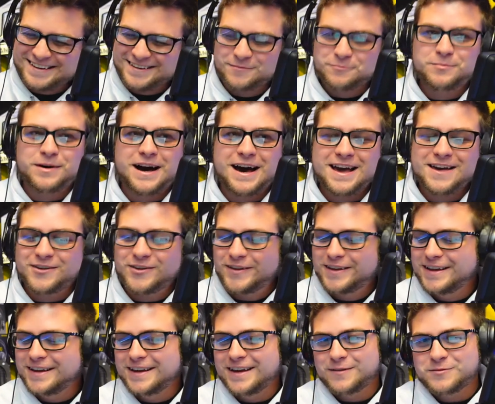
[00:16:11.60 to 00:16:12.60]
in pile.
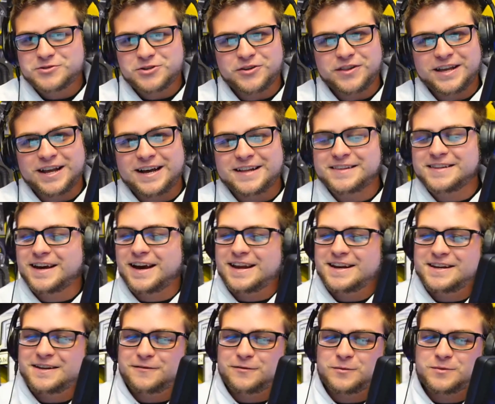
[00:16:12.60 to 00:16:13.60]
I'm sure they got the
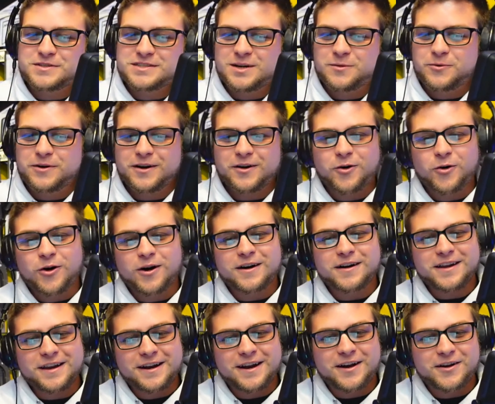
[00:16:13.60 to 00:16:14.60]
idea from someone,
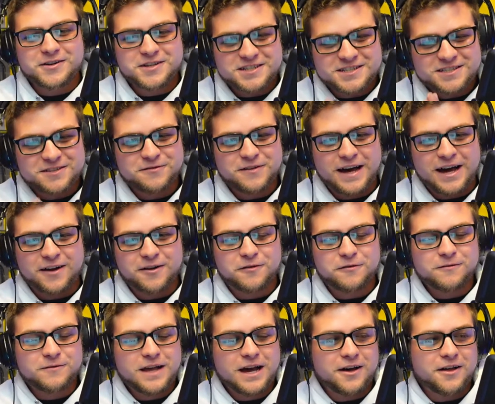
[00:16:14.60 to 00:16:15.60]
or you know, just of how the
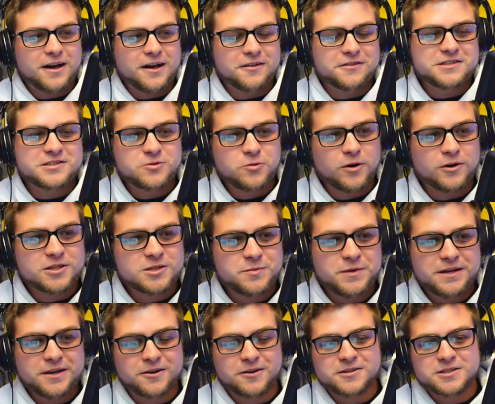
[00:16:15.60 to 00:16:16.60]
how, how the square
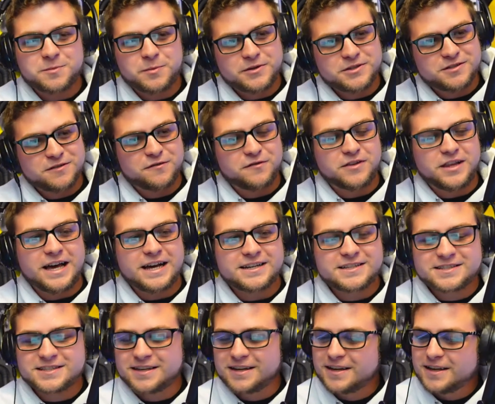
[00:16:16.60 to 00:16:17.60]
speakers supposed to
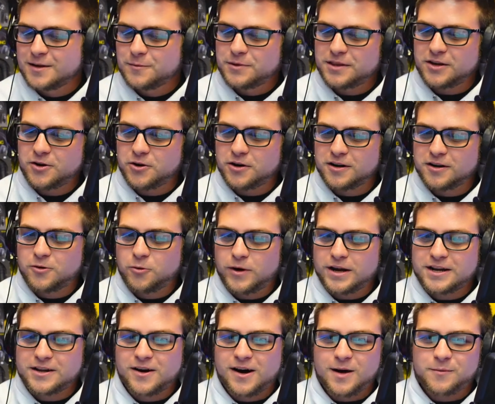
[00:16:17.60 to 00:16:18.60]
flex. They couldn't
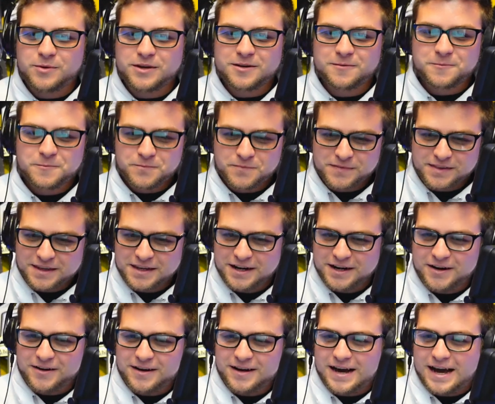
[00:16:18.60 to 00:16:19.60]
quite copy it. You
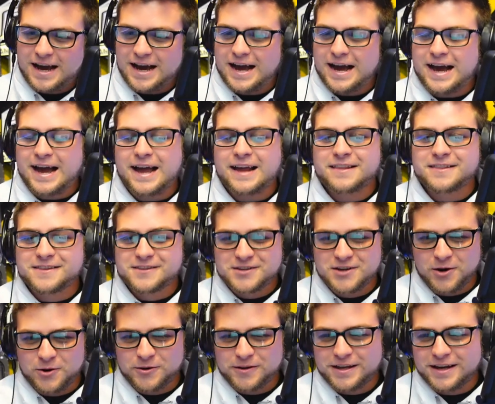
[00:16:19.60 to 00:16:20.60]
know, I, I, I
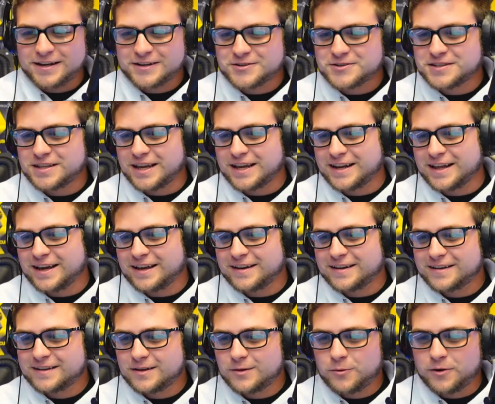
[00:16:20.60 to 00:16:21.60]
totally understand that.
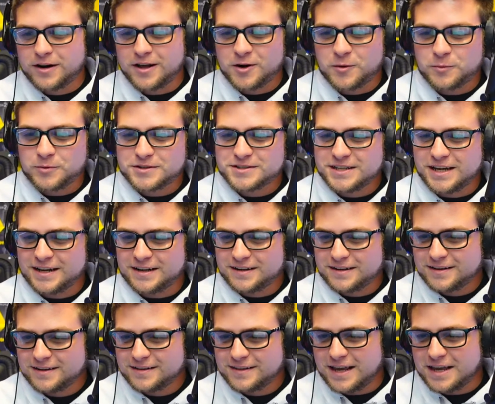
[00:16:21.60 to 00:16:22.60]
100%.
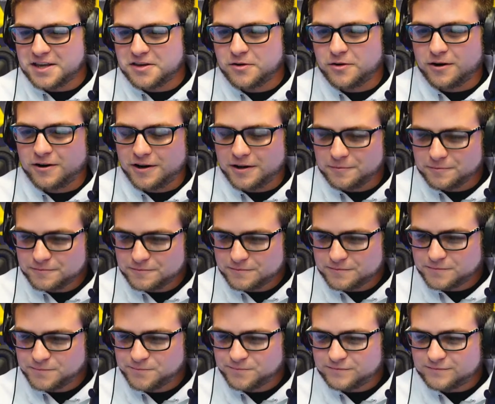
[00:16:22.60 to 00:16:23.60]
Thank you, Ernie.
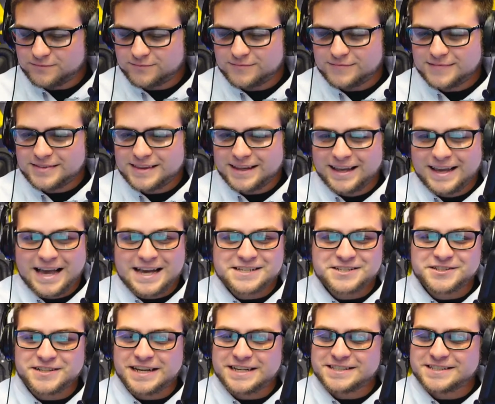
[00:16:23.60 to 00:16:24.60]

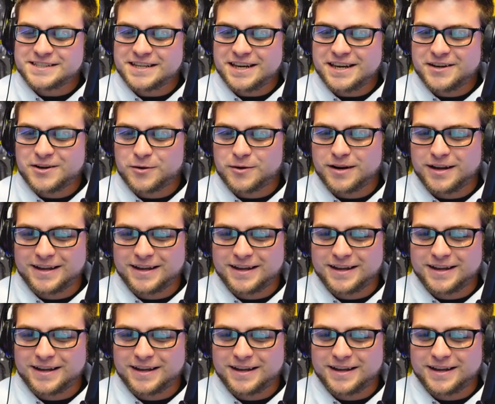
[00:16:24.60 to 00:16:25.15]
SJC, your